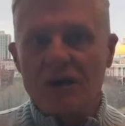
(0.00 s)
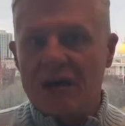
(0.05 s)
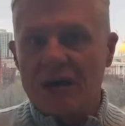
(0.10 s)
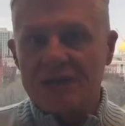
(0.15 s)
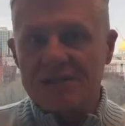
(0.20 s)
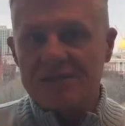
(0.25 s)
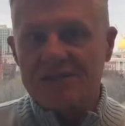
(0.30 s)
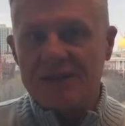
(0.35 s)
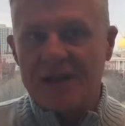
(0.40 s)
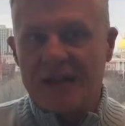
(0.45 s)

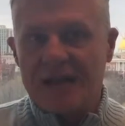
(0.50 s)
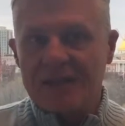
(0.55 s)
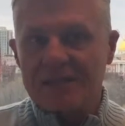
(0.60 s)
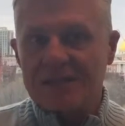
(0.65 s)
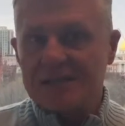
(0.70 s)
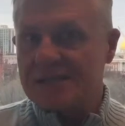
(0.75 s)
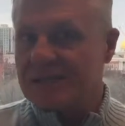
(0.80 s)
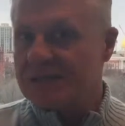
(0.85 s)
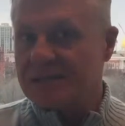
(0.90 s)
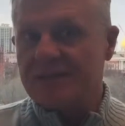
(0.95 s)
kinds of
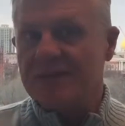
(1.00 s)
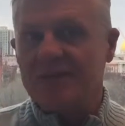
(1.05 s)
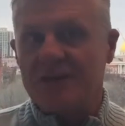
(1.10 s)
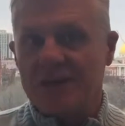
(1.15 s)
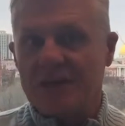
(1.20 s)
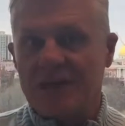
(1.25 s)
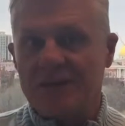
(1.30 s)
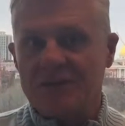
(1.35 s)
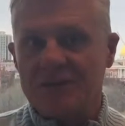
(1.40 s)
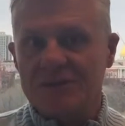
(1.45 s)
classes at
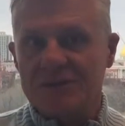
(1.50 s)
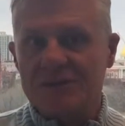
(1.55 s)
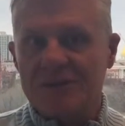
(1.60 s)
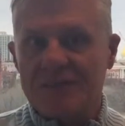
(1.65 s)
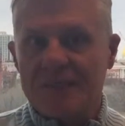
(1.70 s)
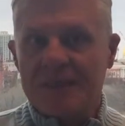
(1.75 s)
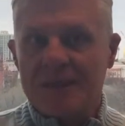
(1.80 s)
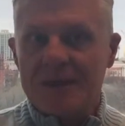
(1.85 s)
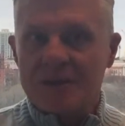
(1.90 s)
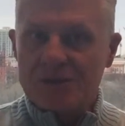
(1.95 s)
different levels.
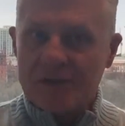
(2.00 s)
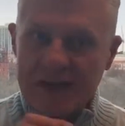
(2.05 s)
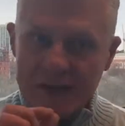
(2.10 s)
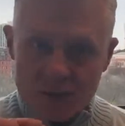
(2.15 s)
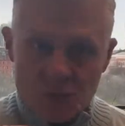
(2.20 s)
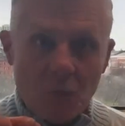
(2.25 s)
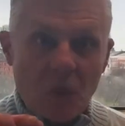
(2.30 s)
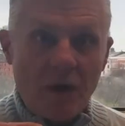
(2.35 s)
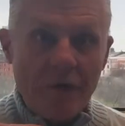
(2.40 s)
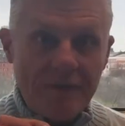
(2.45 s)
So
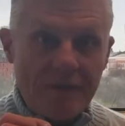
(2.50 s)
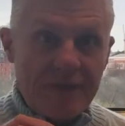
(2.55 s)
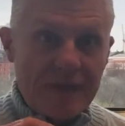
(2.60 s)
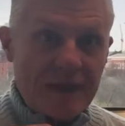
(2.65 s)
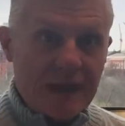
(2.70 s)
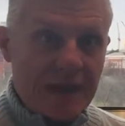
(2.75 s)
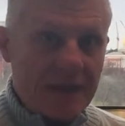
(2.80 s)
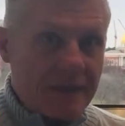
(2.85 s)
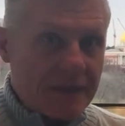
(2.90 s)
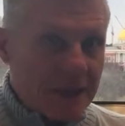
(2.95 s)
that's one
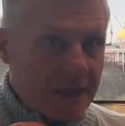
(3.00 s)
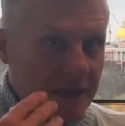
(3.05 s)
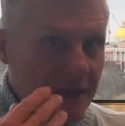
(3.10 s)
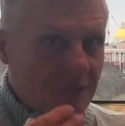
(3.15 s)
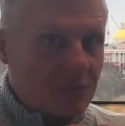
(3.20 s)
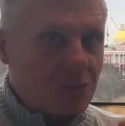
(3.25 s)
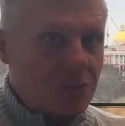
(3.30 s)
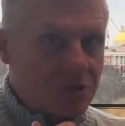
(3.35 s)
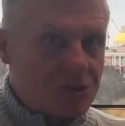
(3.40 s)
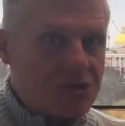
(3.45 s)
thing I think
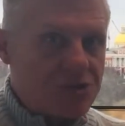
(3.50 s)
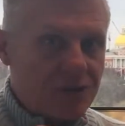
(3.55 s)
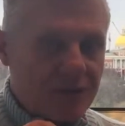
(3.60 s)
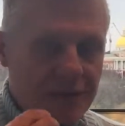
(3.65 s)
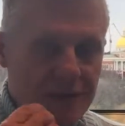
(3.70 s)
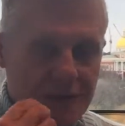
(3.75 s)
everyone should